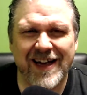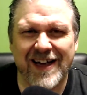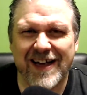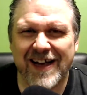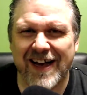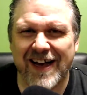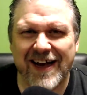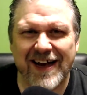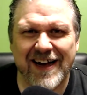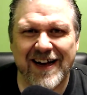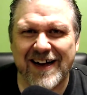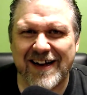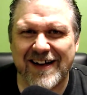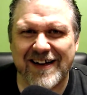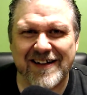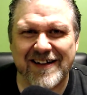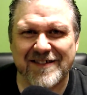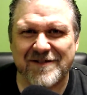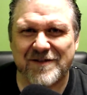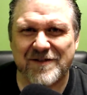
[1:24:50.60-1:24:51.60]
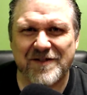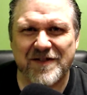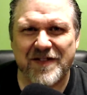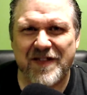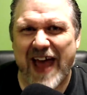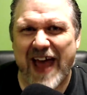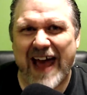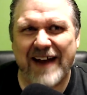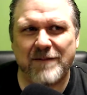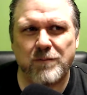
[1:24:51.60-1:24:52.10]

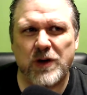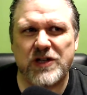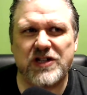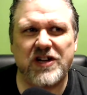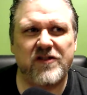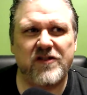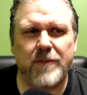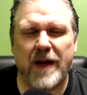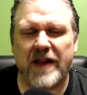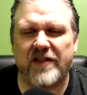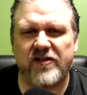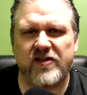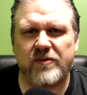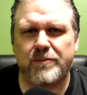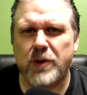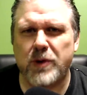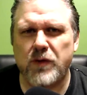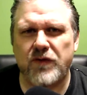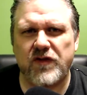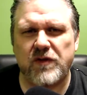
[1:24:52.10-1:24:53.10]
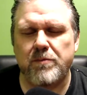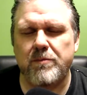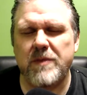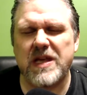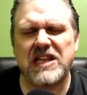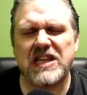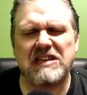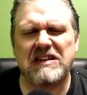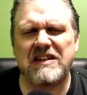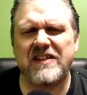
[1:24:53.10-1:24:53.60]
that which has been spoofed
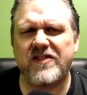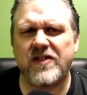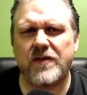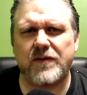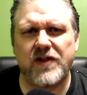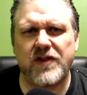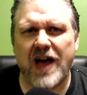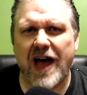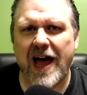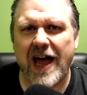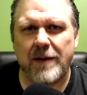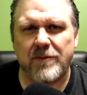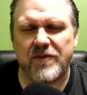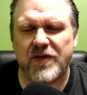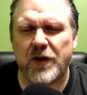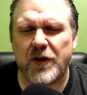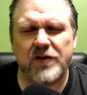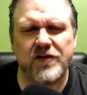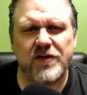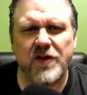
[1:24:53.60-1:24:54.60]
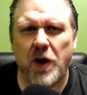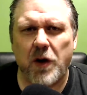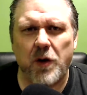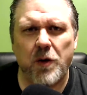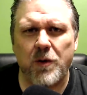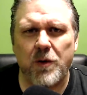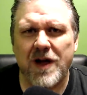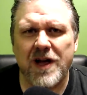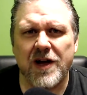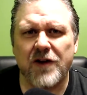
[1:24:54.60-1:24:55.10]
millions of times. There's
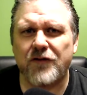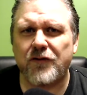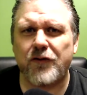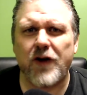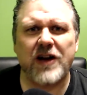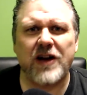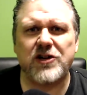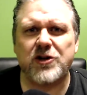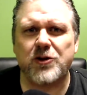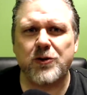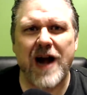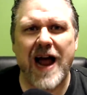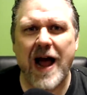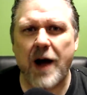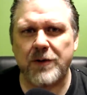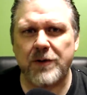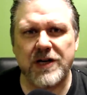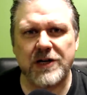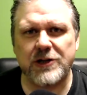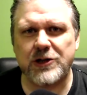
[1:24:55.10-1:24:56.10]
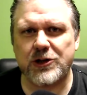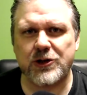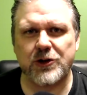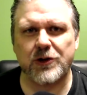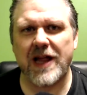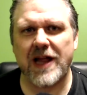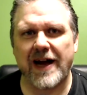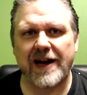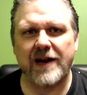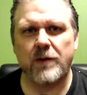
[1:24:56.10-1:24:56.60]
no fresh ground in
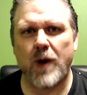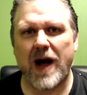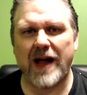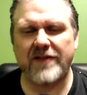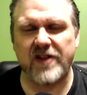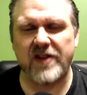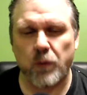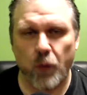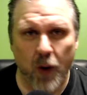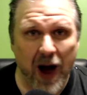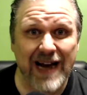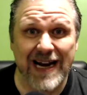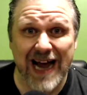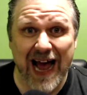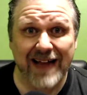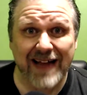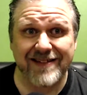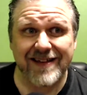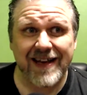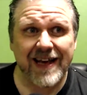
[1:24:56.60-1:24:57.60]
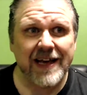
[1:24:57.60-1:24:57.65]
Sherlock and Watson. Why not